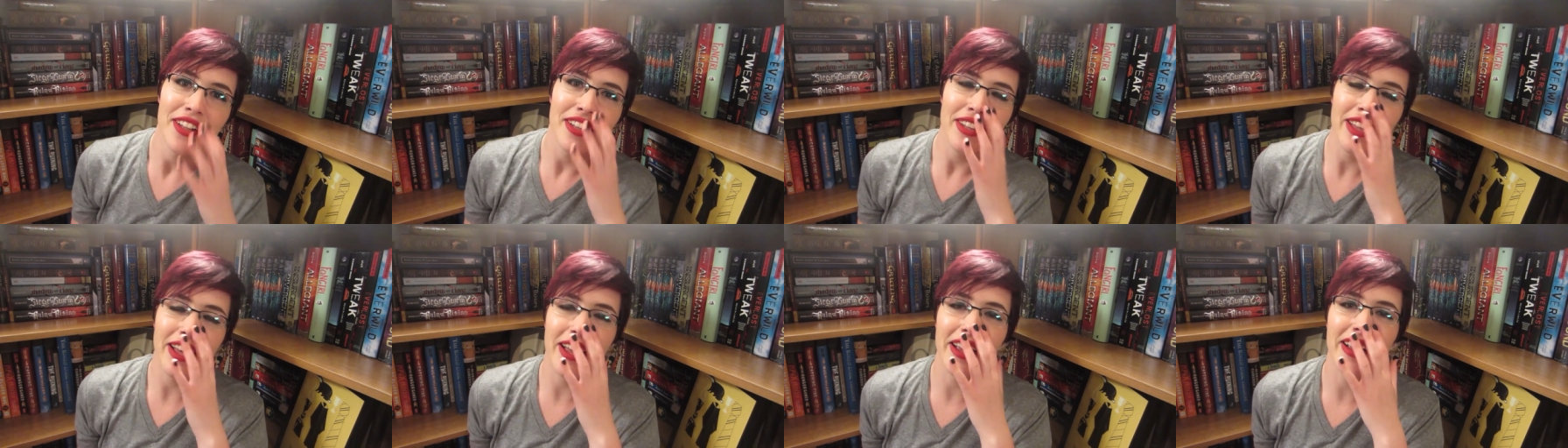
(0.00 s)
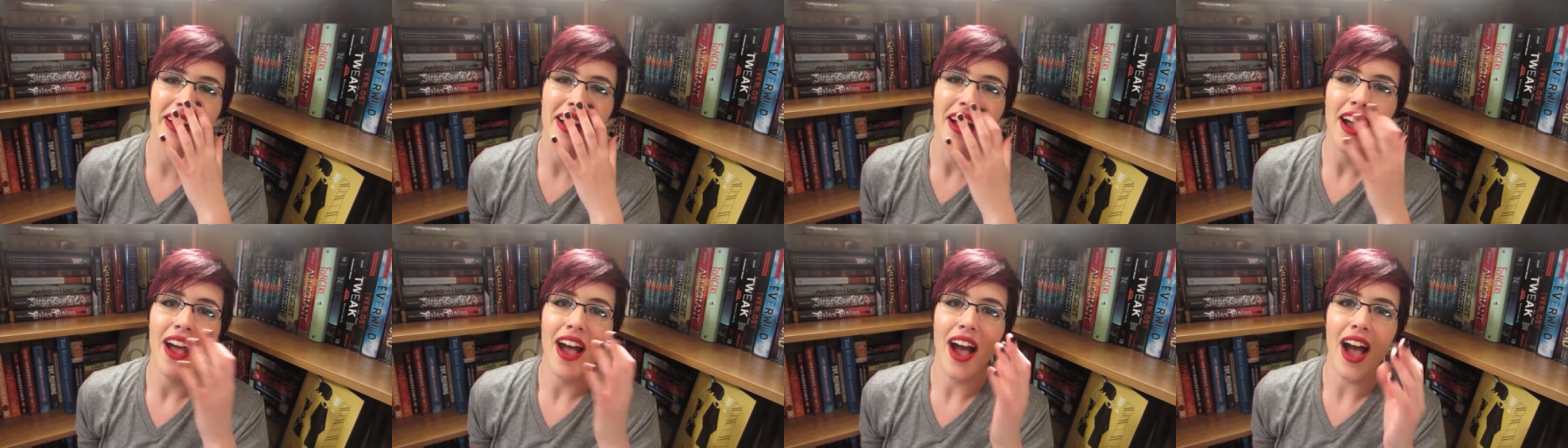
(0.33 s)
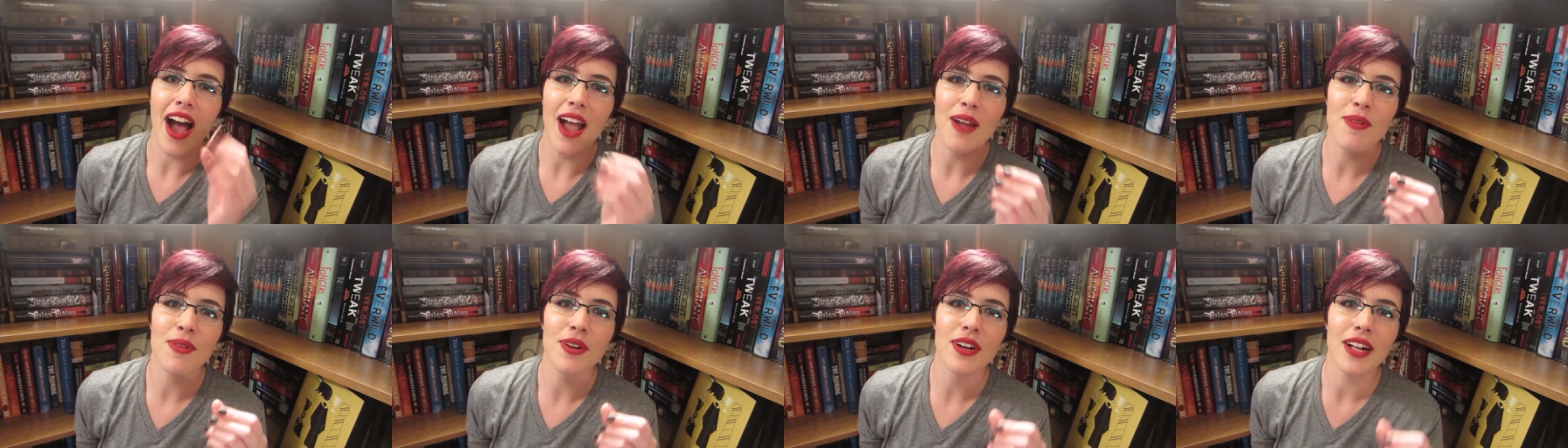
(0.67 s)
Like
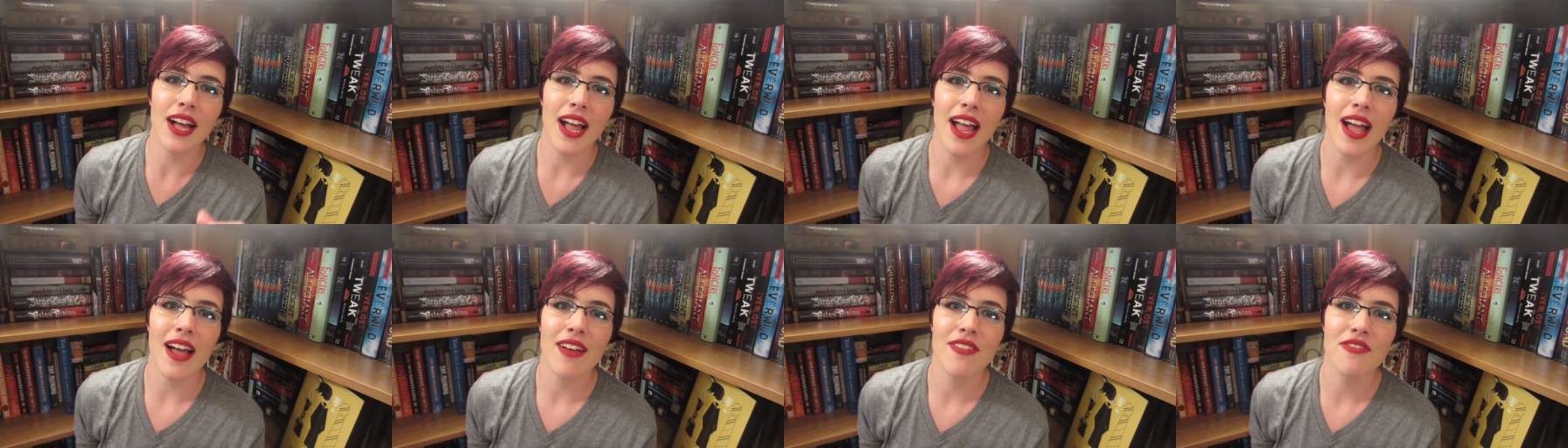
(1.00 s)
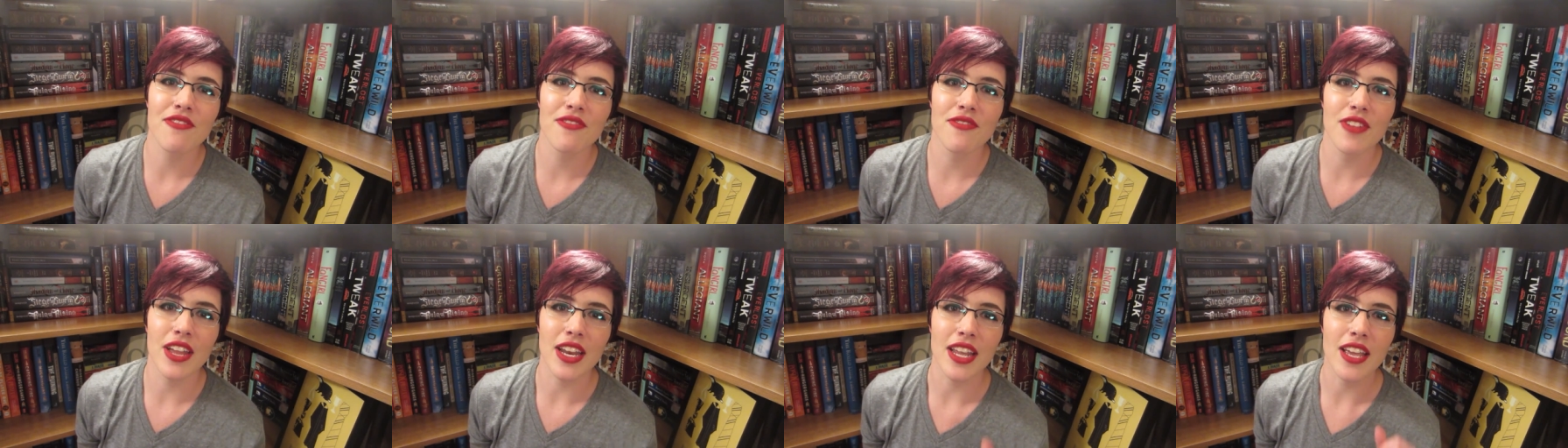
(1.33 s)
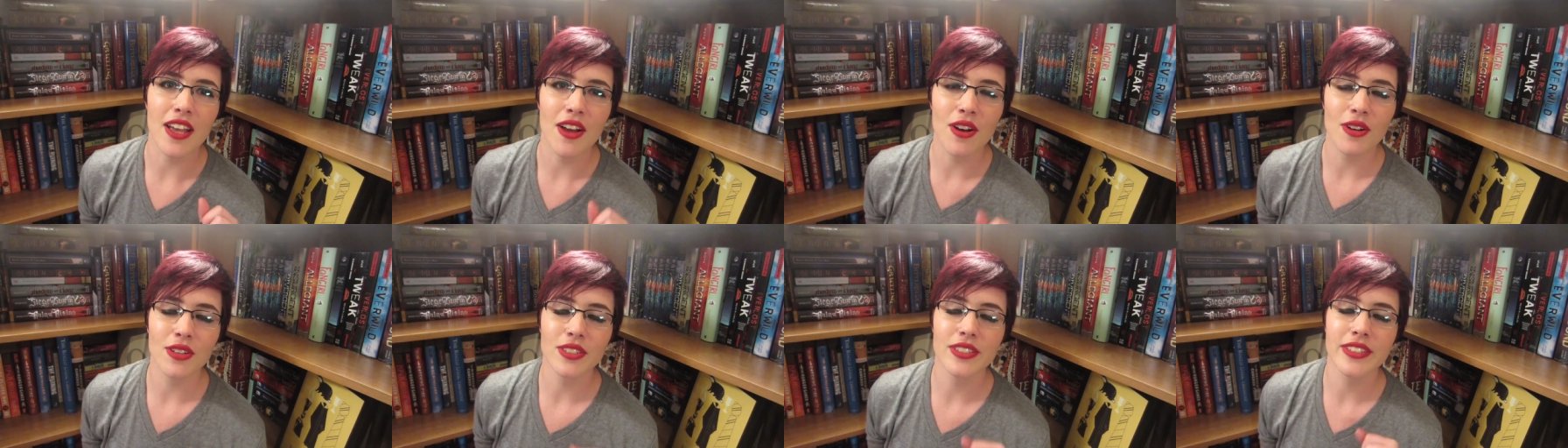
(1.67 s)
I will have
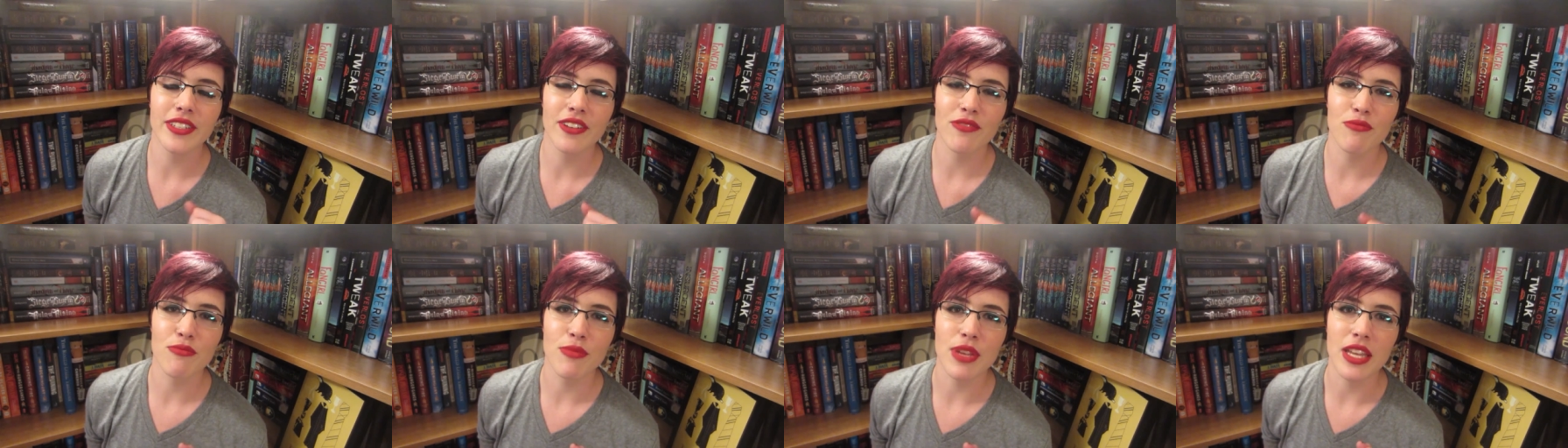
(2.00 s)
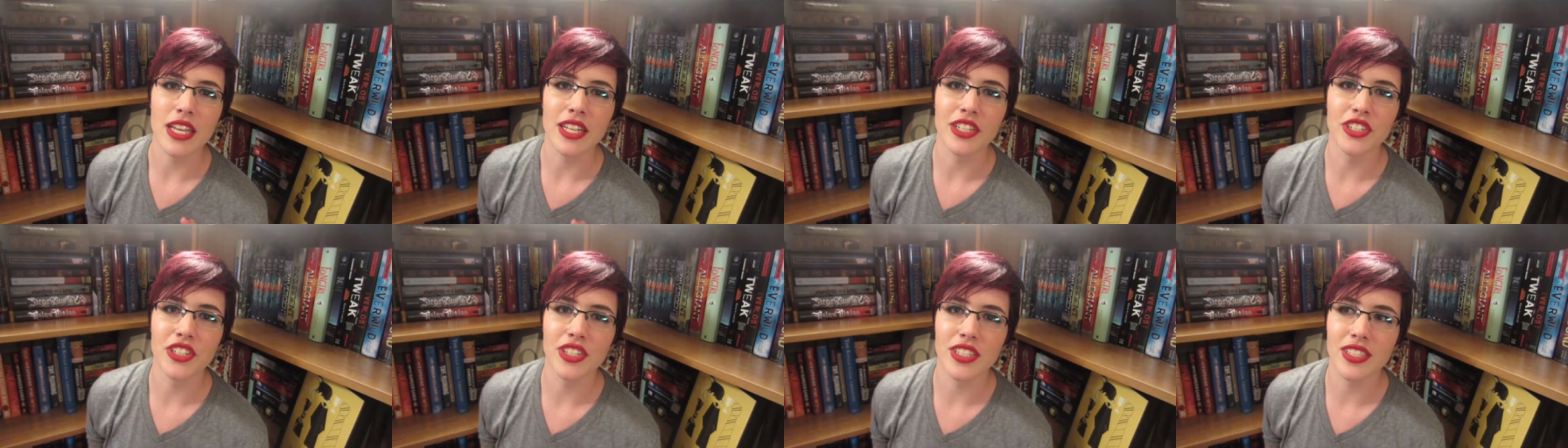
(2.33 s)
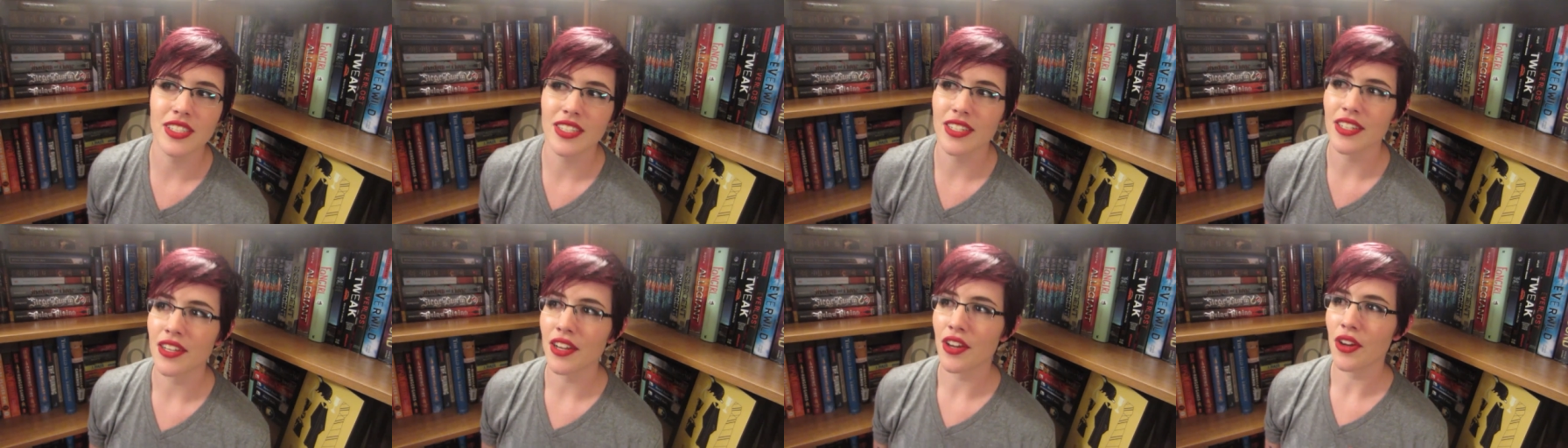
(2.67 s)
videos of me
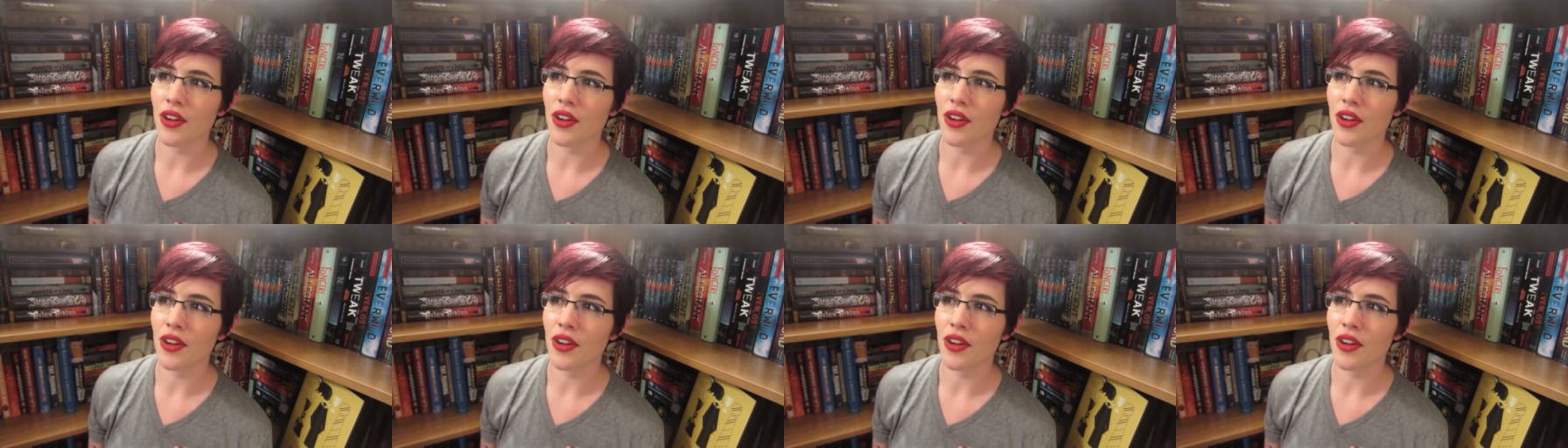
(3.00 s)
just